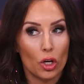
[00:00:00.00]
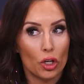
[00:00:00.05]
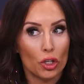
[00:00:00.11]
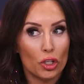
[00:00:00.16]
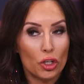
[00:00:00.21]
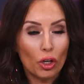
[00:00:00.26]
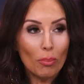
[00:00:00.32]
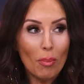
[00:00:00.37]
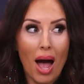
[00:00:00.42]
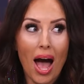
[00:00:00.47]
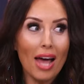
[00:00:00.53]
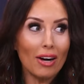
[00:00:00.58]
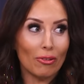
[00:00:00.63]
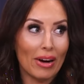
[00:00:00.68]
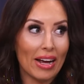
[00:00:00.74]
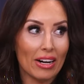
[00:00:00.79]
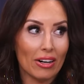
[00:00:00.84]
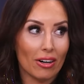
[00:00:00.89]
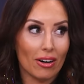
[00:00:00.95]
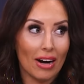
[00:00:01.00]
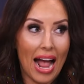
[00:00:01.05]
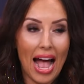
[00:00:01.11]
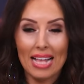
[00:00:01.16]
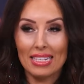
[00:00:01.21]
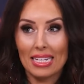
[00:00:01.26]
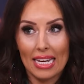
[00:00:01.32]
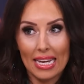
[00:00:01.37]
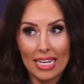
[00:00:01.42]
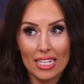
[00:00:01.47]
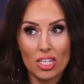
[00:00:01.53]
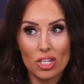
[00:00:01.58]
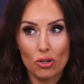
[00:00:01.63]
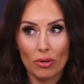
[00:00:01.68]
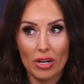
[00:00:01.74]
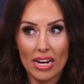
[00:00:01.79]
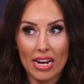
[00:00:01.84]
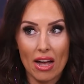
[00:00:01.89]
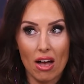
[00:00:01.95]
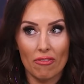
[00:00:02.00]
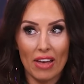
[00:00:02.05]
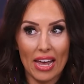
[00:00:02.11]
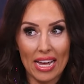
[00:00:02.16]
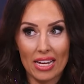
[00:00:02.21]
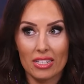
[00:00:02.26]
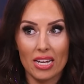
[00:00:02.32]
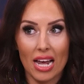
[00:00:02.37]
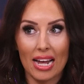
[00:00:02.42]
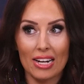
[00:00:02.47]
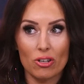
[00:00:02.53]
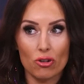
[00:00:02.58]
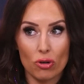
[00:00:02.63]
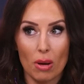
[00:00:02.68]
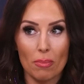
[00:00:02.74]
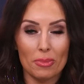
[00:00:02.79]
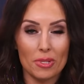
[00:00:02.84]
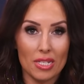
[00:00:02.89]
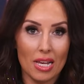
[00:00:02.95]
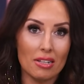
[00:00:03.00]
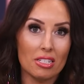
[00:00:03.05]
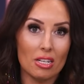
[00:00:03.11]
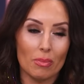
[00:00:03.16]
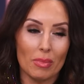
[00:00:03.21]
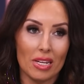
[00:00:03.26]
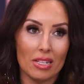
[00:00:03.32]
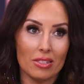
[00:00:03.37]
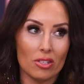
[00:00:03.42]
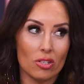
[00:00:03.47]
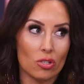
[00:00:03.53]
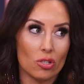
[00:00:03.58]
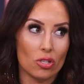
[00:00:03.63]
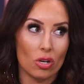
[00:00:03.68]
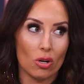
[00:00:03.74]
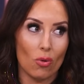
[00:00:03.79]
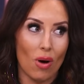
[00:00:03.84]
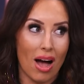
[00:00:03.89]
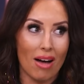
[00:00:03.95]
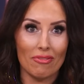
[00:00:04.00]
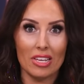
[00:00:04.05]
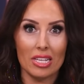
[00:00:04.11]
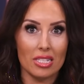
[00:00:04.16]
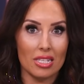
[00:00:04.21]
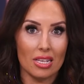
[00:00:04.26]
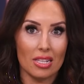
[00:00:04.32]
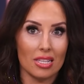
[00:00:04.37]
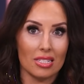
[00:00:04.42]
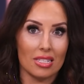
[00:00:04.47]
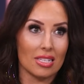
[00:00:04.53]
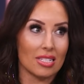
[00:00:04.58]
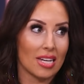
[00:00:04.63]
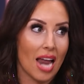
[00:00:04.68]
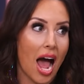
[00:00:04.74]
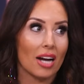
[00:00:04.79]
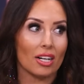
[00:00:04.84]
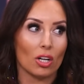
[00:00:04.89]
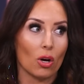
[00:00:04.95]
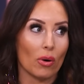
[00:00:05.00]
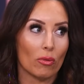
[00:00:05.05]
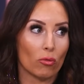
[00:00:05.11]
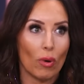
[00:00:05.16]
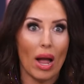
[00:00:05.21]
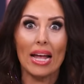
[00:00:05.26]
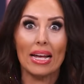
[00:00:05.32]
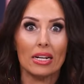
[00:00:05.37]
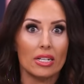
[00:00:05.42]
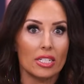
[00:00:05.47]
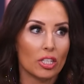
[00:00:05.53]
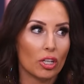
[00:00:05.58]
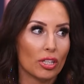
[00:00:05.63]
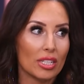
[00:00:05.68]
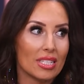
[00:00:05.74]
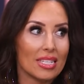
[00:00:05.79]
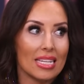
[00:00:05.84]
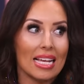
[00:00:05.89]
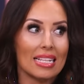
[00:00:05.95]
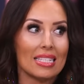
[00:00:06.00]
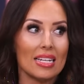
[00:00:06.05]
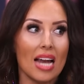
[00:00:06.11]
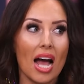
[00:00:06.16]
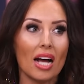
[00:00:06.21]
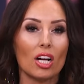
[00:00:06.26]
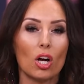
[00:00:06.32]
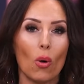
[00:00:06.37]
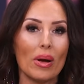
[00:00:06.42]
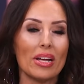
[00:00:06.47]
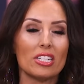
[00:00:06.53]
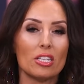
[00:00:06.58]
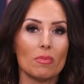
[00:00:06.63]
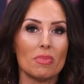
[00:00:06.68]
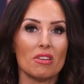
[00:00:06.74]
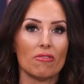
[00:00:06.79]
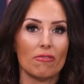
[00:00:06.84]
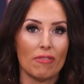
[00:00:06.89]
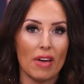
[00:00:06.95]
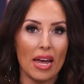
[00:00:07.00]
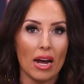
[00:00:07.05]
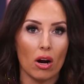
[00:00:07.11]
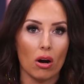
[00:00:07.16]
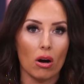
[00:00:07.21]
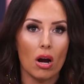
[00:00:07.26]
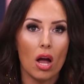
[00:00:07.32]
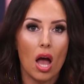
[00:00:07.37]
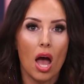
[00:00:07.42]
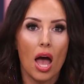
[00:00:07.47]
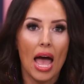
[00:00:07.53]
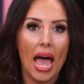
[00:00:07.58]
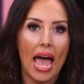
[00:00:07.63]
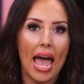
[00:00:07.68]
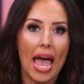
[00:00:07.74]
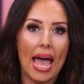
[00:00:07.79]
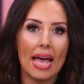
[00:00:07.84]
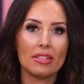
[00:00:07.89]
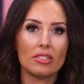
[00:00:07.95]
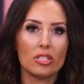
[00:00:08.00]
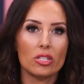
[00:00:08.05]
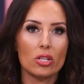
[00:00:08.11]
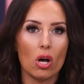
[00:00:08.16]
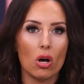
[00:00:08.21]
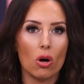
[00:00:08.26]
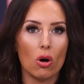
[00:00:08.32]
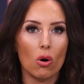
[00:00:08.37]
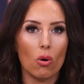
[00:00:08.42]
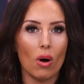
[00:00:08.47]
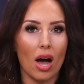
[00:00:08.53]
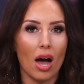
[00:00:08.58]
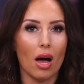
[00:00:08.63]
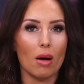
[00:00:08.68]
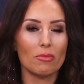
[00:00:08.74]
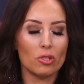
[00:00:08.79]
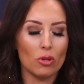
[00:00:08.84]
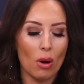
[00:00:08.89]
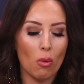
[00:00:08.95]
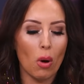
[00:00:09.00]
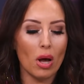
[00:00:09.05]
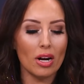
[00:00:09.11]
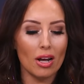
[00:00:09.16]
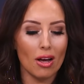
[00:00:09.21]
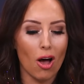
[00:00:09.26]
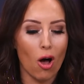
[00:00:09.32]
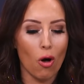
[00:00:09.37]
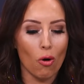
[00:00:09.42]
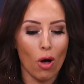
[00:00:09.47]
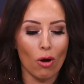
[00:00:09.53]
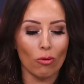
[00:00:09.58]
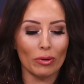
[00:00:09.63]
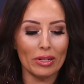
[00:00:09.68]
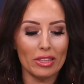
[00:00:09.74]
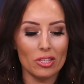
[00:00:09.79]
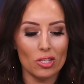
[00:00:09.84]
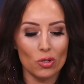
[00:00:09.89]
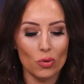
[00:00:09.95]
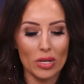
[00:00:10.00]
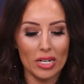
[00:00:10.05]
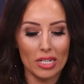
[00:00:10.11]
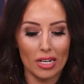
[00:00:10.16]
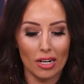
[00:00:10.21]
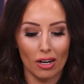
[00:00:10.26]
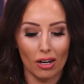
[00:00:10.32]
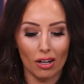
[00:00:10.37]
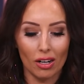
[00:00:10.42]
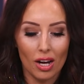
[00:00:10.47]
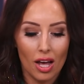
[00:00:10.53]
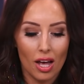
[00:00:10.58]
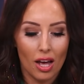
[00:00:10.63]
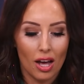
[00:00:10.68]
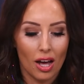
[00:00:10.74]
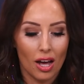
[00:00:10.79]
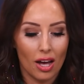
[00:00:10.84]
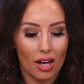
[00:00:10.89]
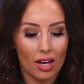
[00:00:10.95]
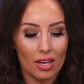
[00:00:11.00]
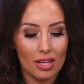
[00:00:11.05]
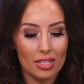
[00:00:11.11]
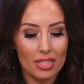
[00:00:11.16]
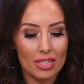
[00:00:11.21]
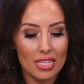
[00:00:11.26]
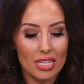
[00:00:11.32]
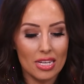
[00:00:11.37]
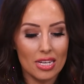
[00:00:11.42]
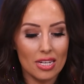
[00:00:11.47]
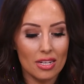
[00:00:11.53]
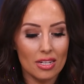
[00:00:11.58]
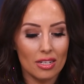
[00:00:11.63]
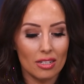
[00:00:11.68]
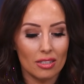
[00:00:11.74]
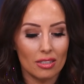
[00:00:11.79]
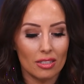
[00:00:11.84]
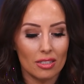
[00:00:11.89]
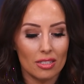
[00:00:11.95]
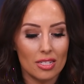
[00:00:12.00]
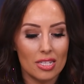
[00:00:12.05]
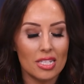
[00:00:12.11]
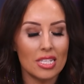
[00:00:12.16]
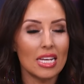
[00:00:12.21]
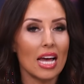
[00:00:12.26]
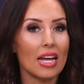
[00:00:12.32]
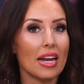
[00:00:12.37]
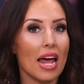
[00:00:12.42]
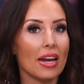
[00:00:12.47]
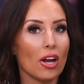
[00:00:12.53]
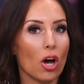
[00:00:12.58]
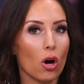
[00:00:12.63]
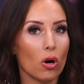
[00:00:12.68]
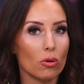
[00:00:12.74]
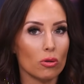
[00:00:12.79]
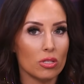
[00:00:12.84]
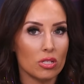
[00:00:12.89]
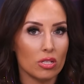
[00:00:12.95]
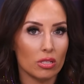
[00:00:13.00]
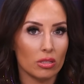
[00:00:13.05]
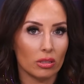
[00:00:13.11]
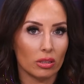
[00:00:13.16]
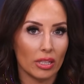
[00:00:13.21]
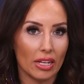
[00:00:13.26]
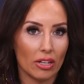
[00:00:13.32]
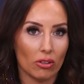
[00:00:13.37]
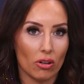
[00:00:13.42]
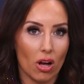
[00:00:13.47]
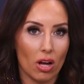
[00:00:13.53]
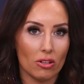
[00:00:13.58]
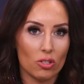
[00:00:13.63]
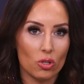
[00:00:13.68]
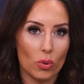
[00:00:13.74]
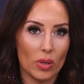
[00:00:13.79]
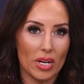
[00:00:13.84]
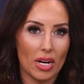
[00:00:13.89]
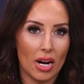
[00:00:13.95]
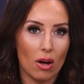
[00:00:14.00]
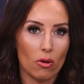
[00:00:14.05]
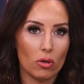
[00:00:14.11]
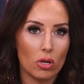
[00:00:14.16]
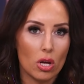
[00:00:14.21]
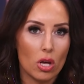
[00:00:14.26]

Your moderator has a history of anti-Trump sentiments, so obviously yeah, this is not go- right. It's, it's, not going to be fair, right? And so, um, so I want to. I'll, I'll, read this tweet here. Uh, the CNN host later on tweeted out,